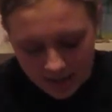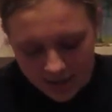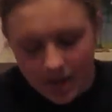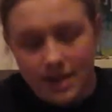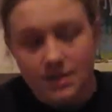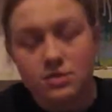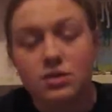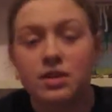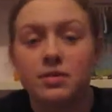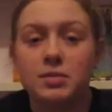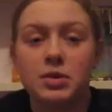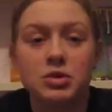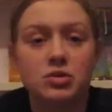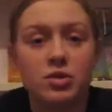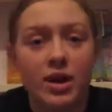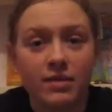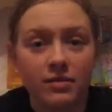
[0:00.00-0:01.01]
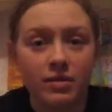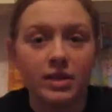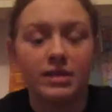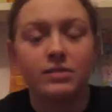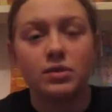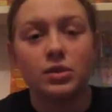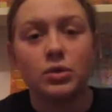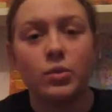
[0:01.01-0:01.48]
yeah, so they've been
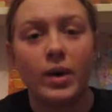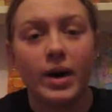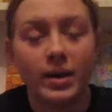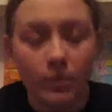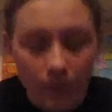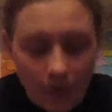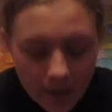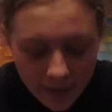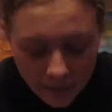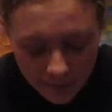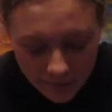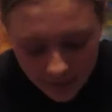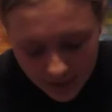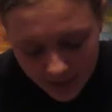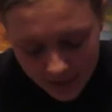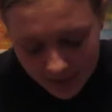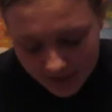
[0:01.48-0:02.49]
traveling for quite a while.